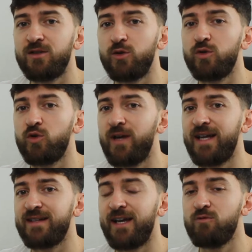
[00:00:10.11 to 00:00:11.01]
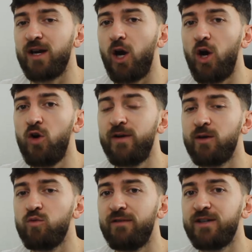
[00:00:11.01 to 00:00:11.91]
to create a
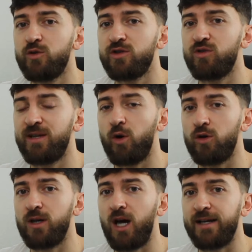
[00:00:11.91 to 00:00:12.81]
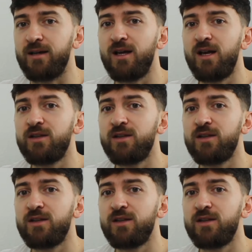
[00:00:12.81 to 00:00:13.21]
recurring revenue stream online.